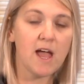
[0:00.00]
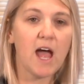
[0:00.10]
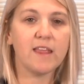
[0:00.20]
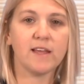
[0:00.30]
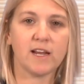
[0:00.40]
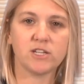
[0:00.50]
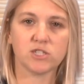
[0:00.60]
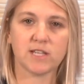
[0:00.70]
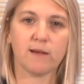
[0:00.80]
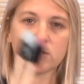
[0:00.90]
And then I just
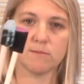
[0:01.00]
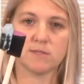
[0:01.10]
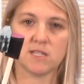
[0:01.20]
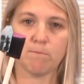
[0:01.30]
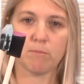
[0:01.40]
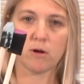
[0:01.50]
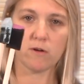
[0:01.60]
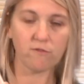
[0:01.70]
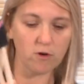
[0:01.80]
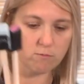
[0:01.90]
have some simple
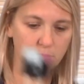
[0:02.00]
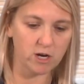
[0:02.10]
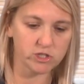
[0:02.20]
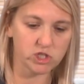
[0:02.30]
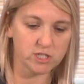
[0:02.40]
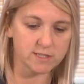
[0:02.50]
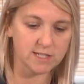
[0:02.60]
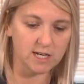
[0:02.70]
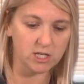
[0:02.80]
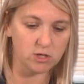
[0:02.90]
foam brushes that
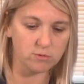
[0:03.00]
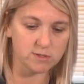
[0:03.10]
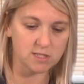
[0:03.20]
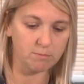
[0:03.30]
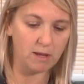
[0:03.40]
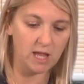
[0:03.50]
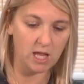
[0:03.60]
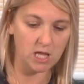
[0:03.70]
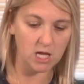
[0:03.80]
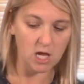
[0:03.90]
I use to paint